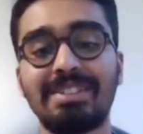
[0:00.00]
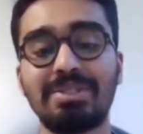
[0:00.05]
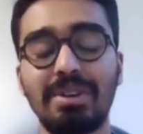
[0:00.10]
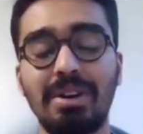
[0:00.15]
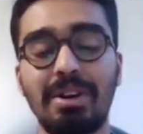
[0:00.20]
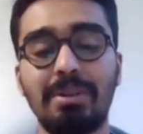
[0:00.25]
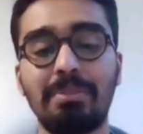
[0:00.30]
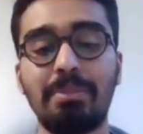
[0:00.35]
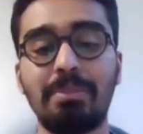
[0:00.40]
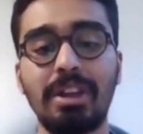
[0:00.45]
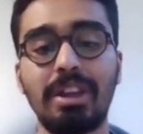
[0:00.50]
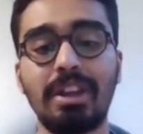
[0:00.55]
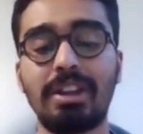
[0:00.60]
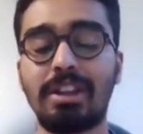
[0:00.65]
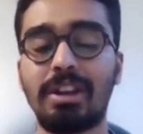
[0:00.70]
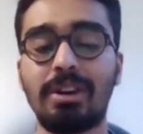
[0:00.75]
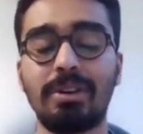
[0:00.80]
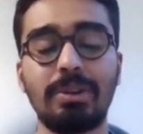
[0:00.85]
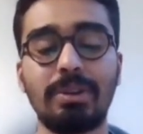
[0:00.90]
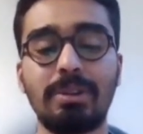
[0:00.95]
uh, bring it
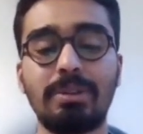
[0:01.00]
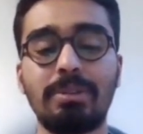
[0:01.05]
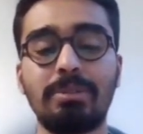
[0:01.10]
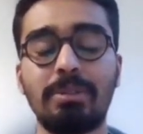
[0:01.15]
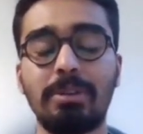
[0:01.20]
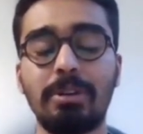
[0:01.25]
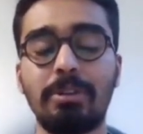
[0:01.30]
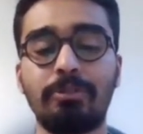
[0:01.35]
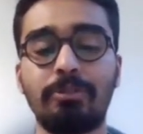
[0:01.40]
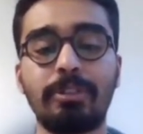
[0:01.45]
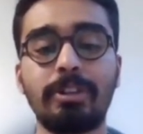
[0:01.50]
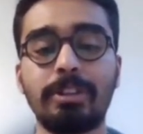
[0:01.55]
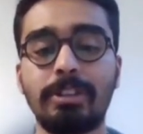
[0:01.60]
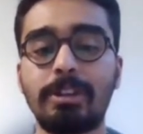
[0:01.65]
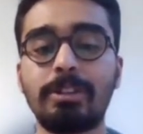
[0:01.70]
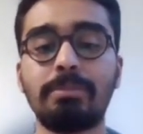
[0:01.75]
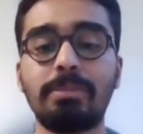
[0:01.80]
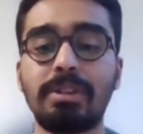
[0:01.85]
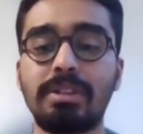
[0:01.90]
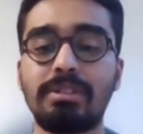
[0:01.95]
down uh,
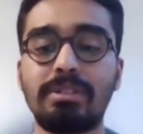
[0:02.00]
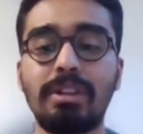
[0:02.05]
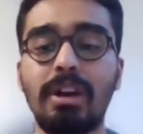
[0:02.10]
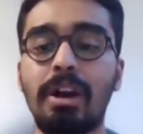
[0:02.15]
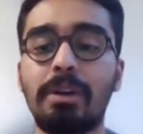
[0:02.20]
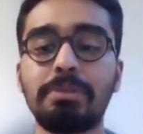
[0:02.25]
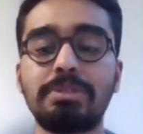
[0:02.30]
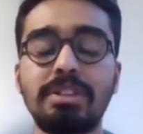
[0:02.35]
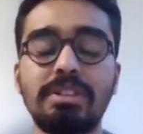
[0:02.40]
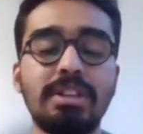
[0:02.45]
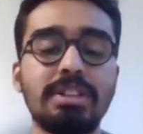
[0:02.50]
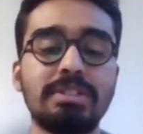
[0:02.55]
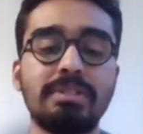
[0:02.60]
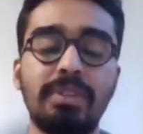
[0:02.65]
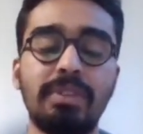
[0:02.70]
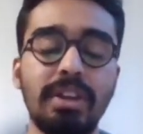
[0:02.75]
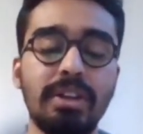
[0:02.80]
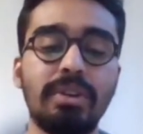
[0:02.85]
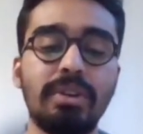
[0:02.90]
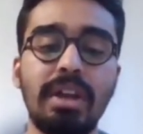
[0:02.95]
further. But I would say that's a
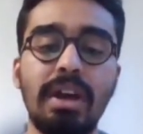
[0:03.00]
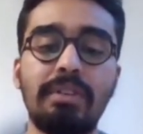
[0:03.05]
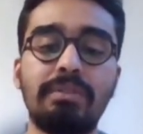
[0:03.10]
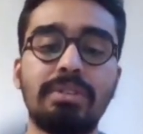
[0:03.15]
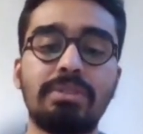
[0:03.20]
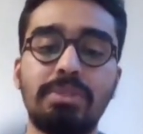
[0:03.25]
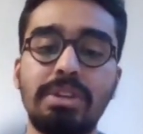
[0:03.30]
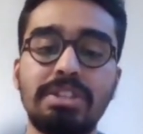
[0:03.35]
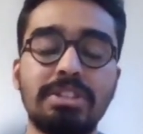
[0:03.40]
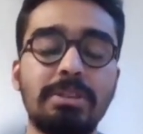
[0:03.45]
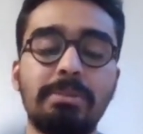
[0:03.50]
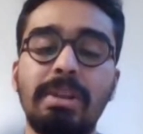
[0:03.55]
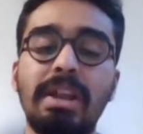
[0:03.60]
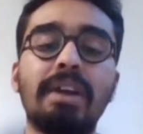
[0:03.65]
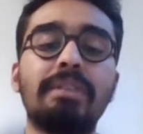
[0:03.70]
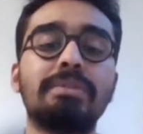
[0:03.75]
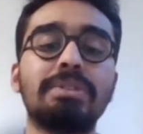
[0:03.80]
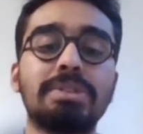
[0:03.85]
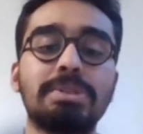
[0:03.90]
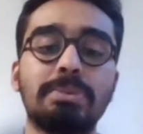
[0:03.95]
very good average, reasonable
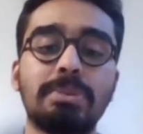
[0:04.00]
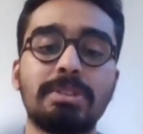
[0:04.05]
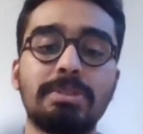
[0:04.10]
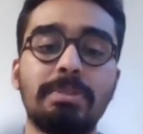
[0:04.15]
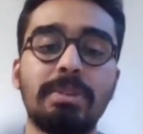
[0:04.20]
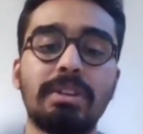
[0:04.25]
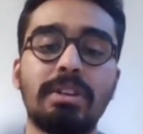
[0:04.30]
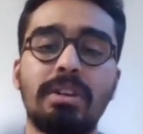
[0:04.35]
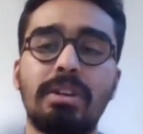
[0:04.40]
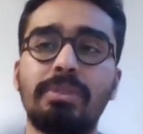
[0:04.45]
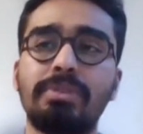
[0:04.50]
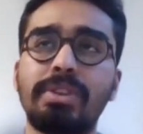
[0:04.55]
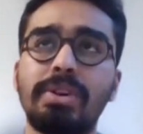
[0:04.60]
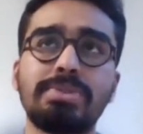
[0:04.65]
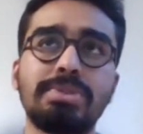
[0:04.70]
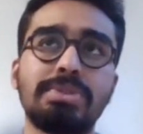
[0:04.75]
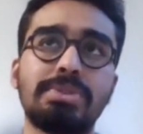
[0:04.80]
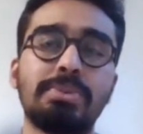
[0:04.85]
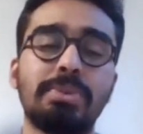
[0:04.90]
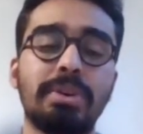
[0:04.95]
average to expect around
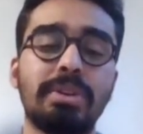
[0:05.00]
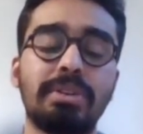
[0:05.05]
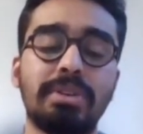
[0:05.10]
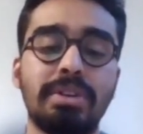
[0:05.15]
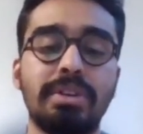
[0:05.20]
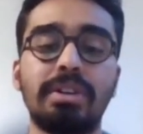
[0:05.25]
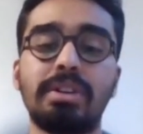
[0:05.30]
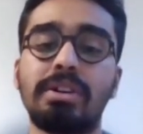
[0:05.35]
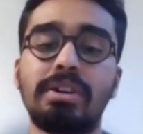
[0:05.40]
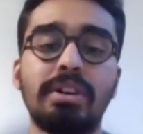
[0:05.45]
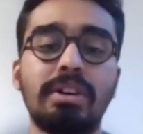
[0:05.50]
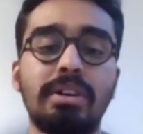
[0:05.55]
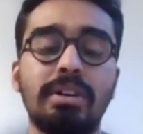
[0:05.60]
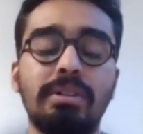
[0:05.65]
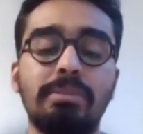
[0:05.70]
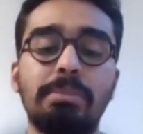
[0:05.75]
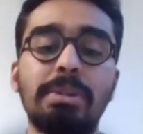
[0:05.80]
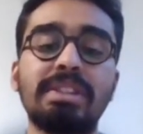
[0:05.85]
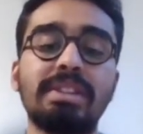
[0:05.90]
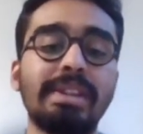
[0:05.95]
1,200 uh,
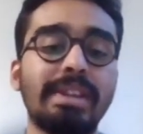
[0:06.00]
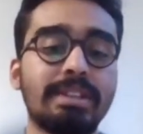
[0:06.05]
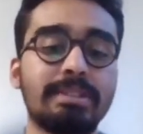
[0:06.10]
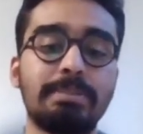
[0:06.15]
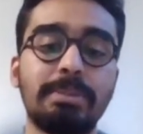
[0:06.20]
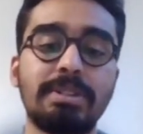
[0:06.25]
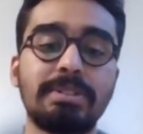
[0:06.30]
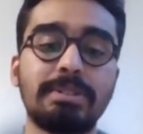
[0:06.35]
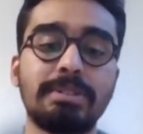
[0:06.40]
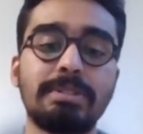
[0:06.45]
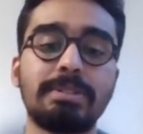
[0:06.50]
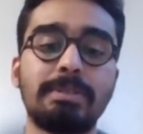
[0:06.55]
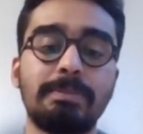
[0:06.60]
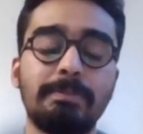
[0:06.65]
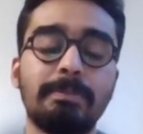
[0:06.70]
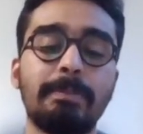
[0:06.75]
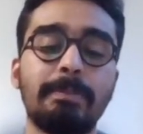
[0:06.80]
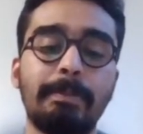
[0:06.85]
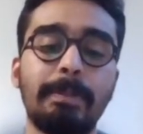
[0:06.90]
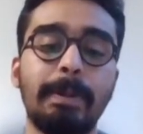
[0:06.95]
monthly expenses.
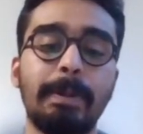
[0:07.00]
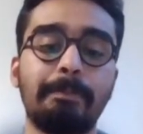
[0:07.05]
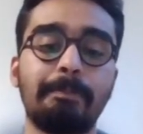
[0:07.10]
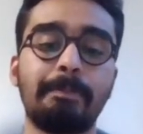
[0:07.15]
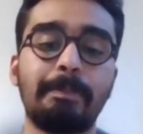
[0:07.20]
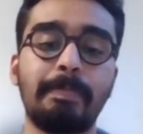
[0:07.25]
Right. Yeah.